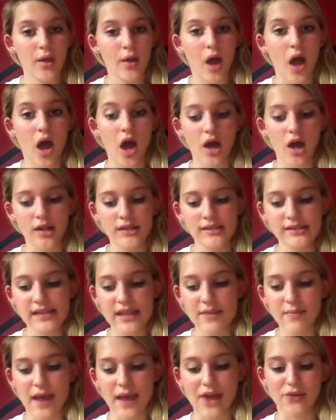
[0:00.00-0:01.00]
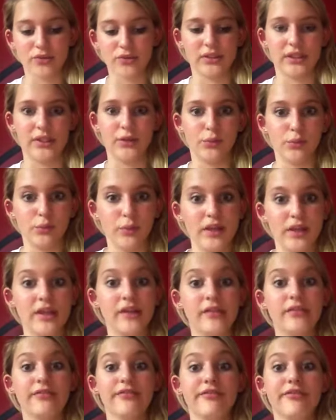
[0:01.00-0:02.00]
Hans and Patrick, like,
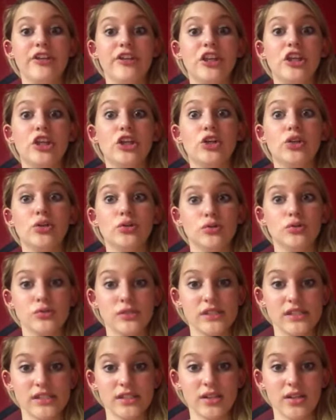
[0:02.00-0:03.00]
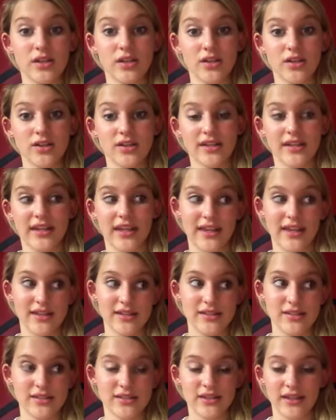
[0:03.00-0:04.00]
refused to
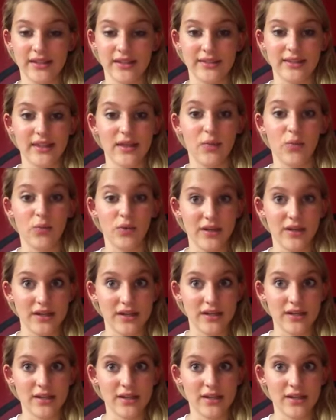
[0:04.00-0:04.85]
kiss. Like, they wouldn't.